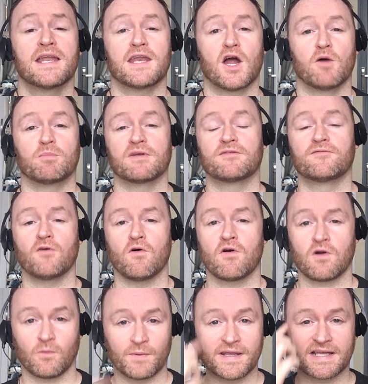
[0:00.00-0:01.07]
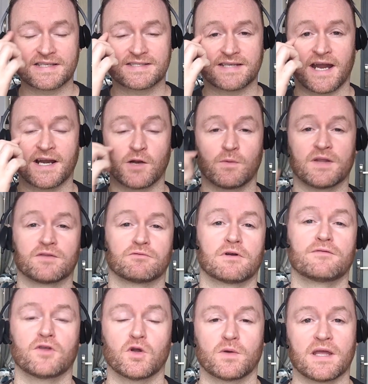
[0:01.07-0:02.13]
Now before we get started with the
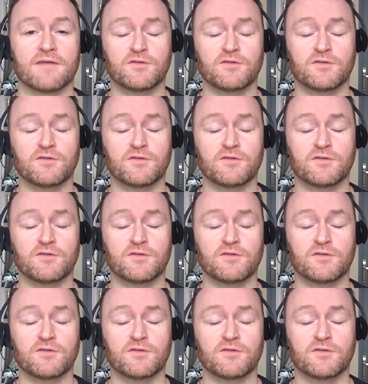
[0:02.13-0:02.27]
review,